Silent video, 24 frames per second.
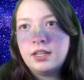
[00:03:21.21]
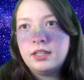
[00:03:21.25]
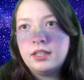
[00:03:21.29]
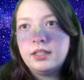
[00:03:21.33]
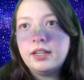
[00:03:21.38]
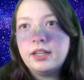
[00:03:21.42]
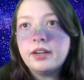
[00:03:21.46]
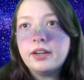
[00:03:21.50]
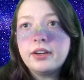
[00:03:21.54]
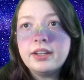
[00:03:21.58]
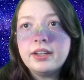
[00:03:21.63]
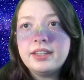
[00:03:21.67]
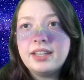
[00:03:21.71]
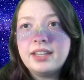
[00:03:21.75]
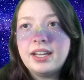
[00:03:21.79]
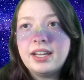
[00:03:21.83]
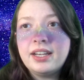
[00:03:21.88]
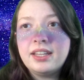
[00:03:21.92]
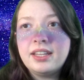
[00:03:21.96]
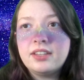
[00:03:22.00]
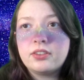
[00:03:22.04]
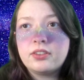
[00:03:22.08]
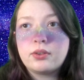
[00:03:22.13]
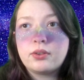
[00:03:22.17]
The area
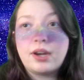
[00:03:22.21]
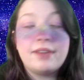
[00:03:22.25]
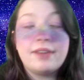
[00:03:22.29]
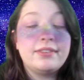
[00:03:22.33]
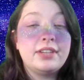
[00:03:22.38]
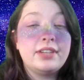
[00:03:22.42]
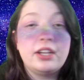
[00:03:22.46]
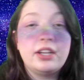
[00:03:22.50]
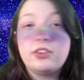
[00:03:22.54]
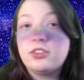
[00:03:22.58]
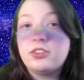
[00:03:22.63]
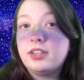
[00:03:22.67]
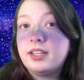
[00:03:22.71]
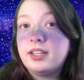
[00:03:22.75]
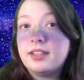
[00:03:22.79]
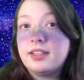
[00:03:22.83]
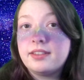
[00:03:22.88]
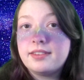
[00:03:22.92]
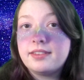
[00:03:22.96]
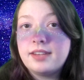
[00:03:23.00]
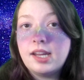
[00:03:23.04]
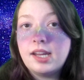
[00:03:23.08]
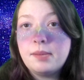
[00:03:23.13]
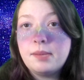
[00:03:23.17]
then gets gravitationally
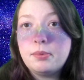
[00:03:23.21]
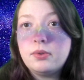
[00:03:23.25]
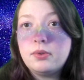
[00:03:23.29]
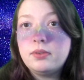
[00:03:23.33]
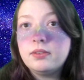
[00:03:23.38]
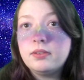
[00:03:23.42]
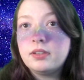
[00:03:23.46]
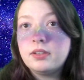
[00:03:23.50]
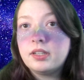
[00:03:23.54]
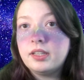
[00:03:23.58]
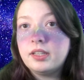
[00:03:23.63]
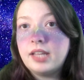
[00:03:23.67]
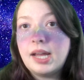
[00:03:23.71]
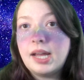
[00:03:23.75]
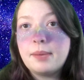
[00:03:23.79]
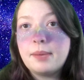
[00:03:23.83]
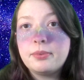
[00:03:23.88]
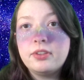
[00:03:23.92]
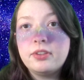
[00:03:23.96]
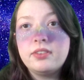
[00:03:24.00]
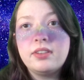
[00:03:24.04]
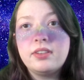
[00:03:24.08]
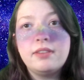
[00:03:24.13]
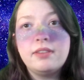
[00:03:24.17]
unstable,
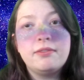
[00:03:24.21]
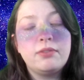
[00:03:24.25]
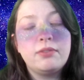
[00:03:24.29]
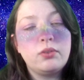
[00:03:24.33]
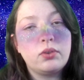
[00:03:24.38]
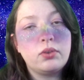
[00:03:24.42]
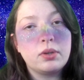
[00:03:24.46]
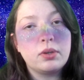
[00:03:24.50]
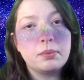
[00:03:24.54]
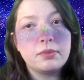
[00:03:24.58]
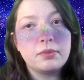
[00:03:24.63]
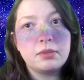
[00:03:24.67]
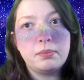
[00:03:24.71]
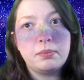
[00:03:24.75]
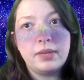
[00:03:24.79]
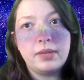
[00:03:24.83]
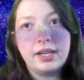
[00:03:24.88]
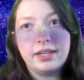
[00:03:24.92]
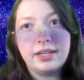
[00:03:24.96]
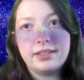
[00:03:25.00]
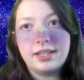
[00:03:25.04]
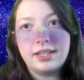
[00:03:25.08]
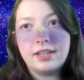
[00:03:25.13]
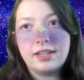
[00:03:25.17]
collapses, and forms a
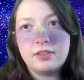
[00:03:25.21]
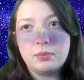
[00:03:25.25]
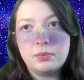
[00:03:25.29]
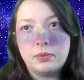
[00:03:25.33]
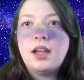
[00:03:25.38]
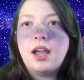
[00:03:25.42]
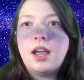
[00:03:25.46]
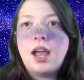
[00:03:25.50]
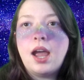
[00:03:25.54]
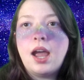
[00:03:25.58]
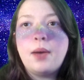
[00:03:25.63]
planetesimal.